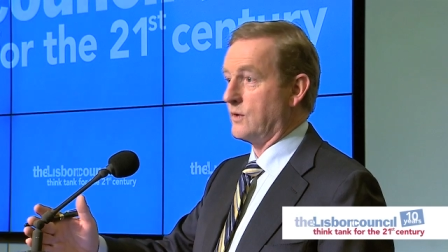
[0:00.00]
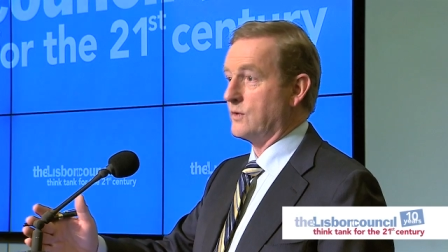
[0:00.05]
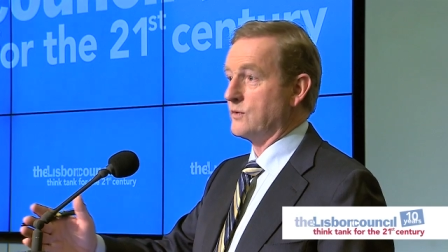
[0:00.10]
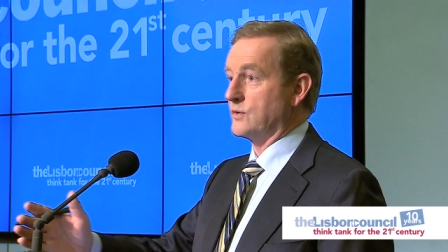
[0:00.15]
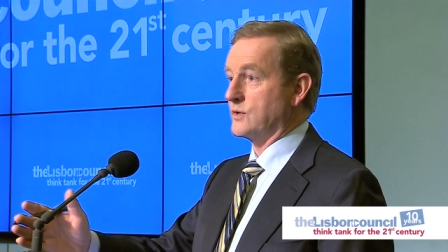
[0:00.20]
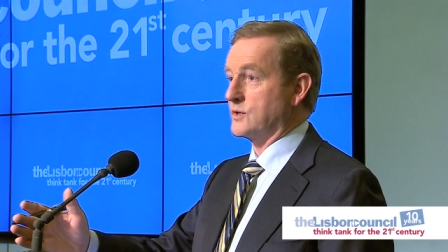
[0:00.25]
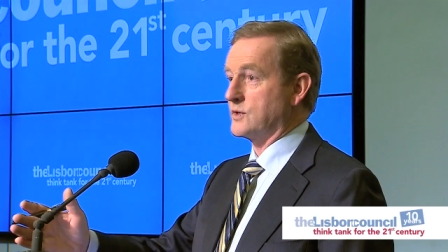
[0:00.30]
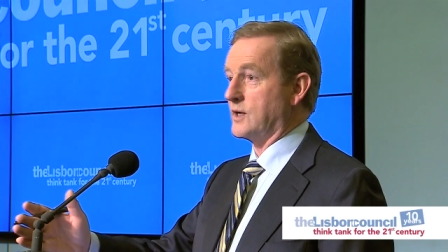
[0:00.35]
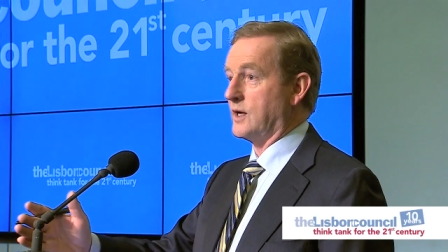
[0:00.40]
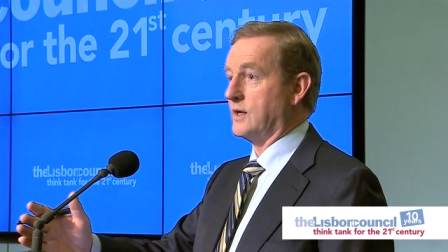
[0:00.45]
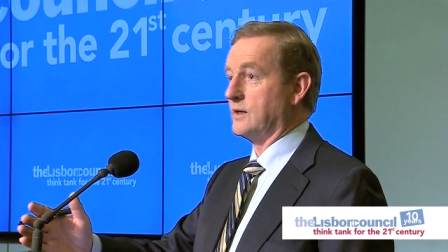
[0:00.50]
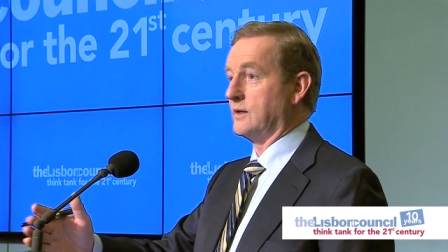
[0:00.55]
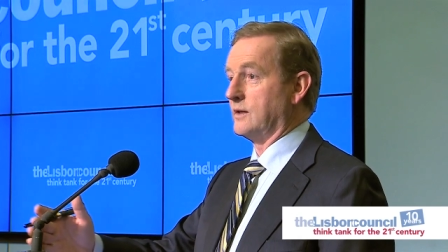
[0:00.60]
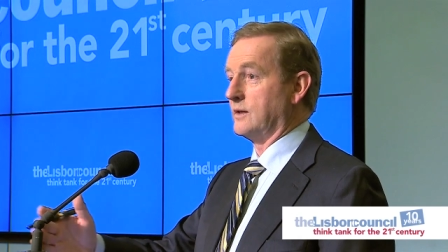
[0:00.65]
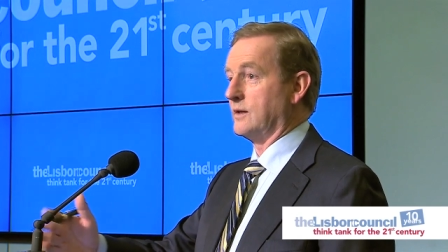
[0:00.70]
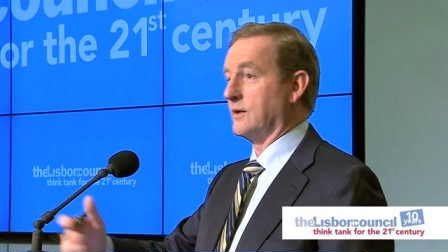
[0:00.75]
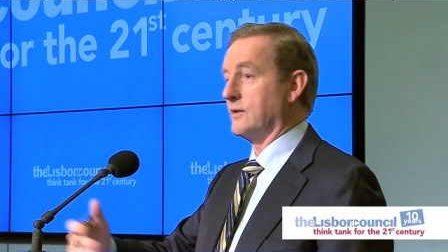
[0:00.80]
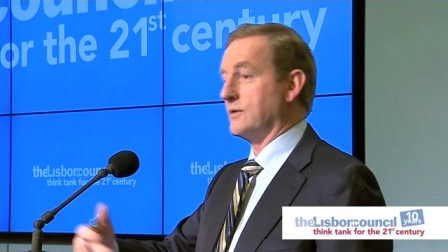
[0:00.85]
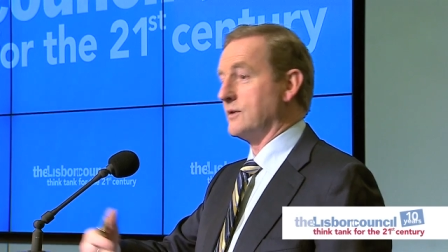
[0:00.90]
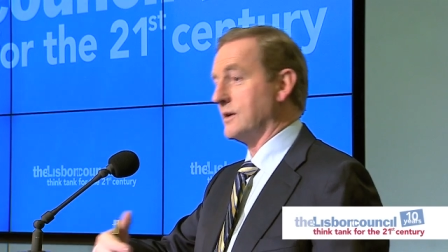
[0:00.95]

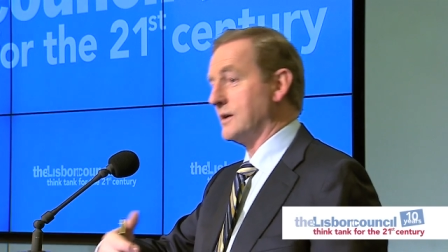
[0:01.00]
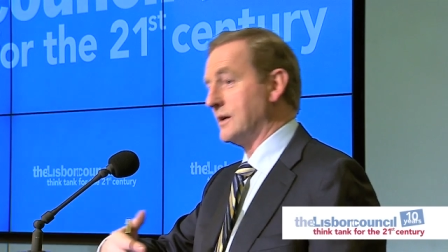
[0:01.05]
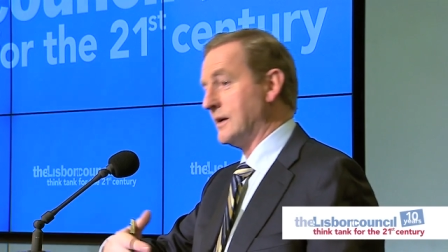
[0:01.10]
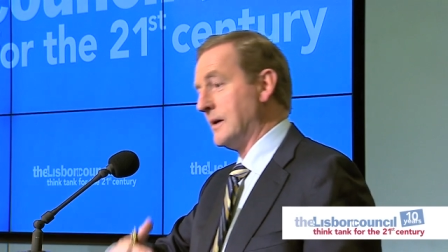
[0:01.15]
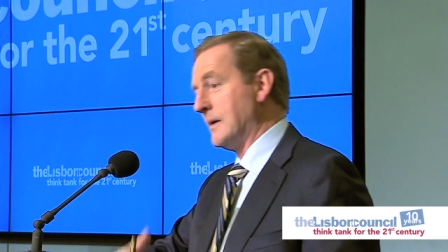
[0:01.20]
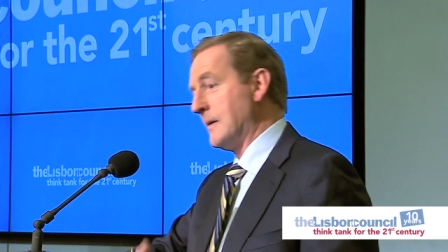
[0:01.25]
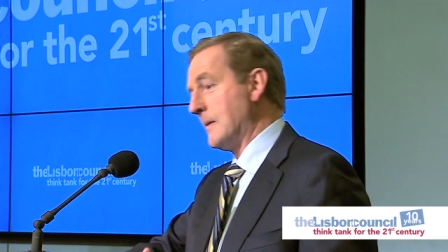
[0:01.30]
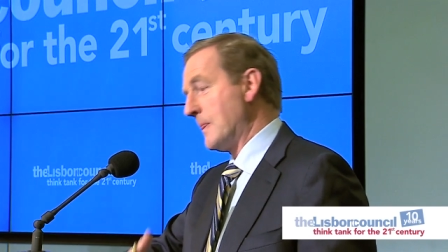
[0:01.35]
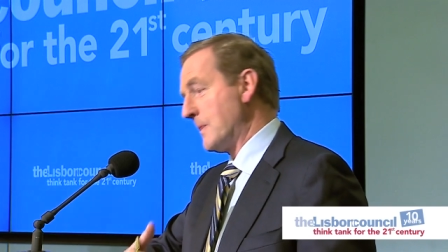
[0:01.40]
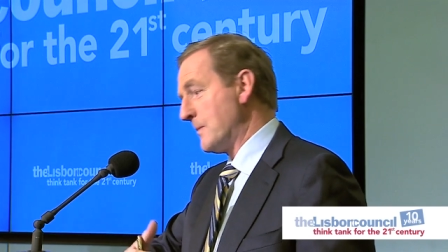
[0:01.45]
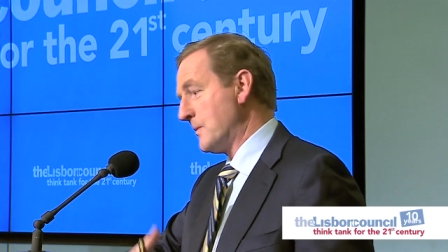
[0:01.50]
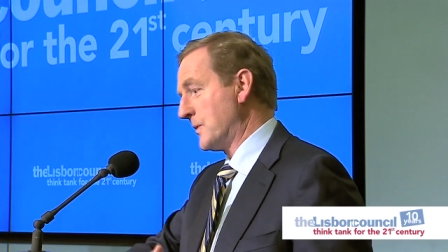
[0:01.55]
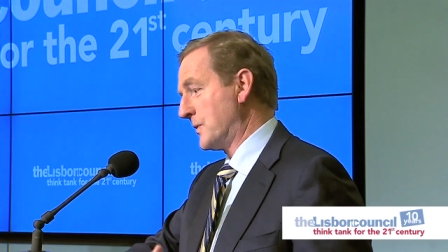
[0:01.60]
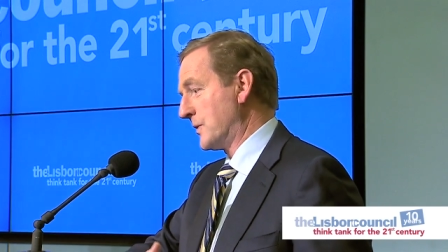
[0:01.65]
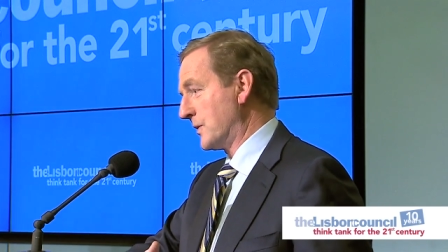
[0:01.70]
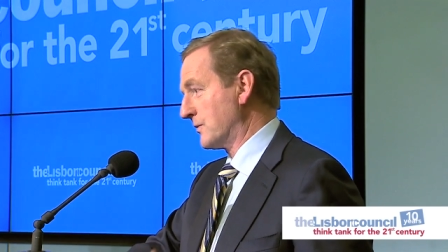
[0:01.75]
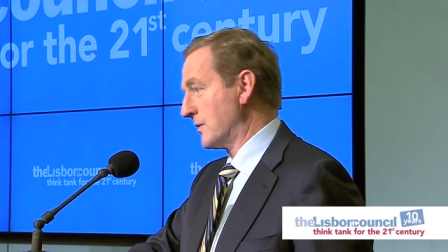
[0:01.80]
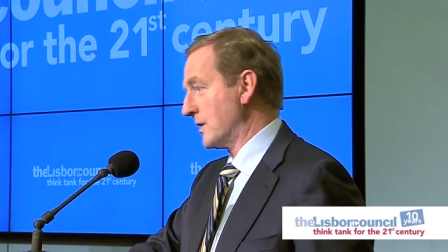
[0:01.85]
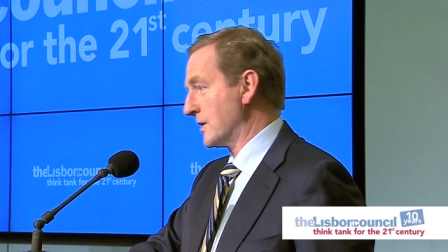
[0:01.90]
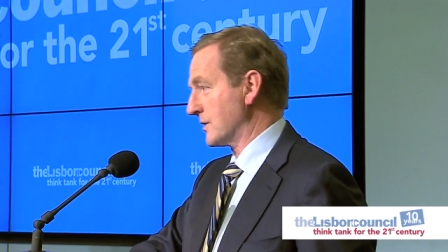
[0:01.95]
understanding that with
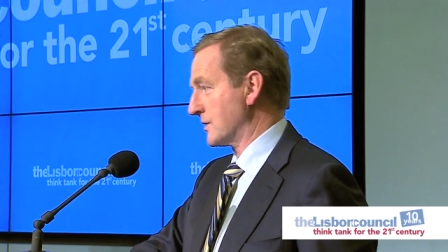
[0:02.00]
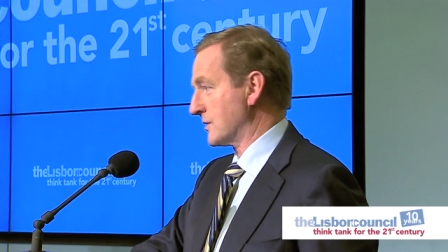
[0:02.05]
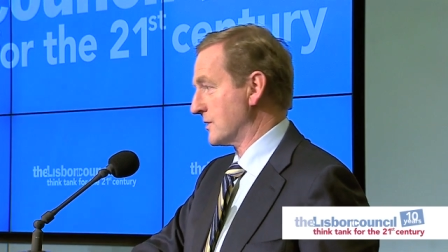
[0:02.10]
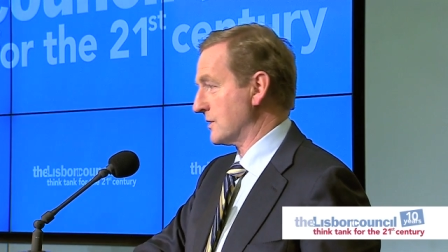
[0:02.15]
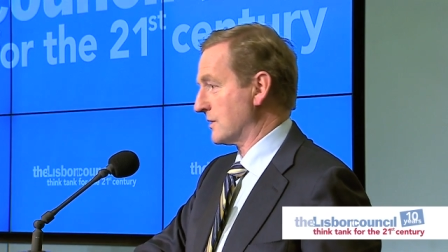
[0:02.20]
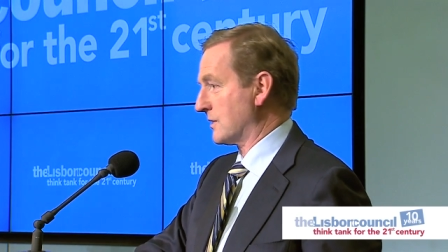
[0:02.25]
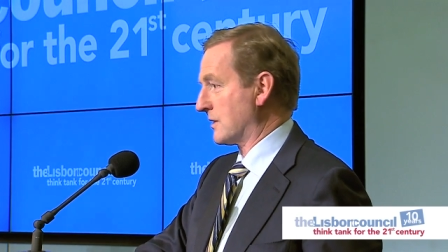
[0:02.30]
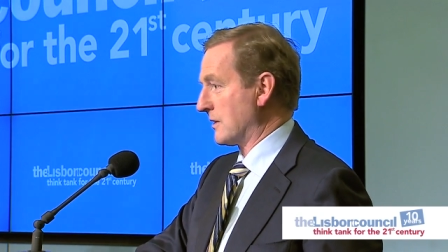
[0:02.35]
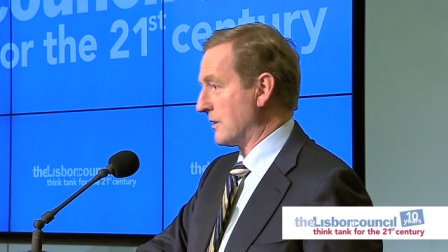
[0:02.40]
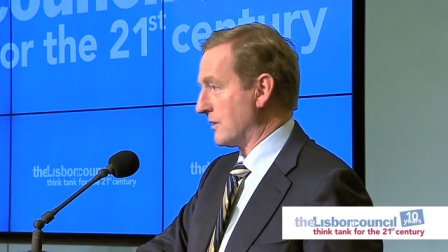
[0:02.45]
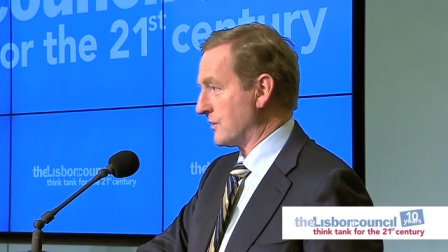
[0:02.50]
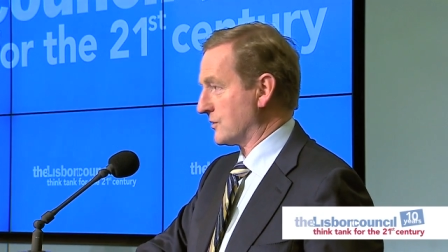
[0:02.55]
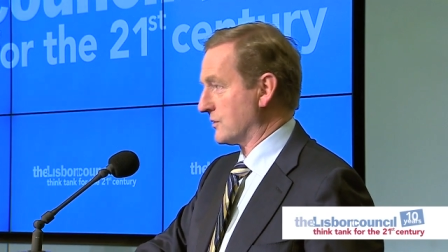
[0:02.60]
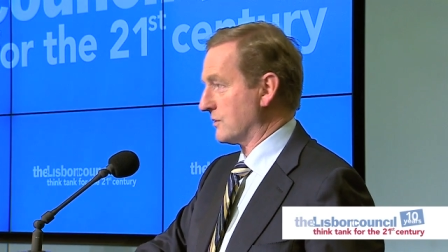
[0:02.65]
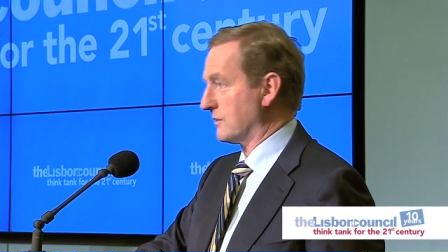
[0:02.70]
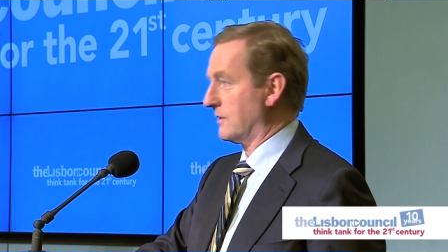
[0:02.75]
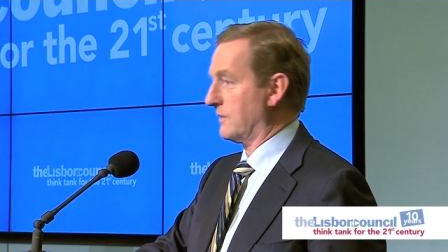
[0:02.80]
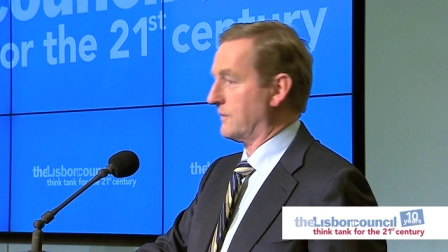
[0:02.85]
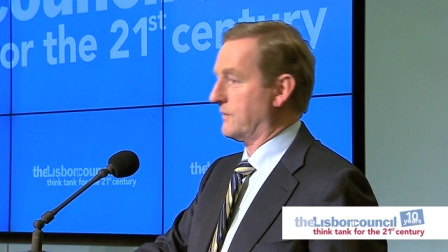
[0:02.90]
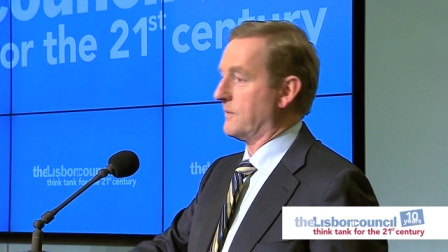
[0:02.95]
the greatest
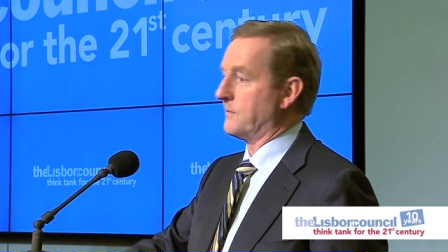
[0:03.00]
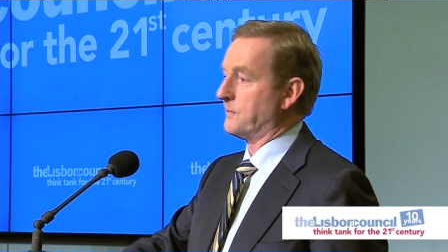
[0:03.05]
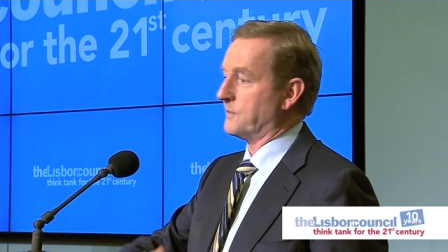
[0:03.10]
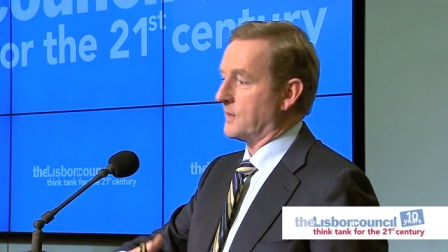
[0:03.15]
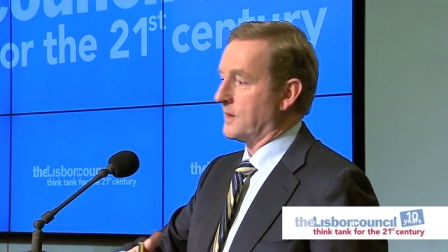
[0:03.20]
cluster of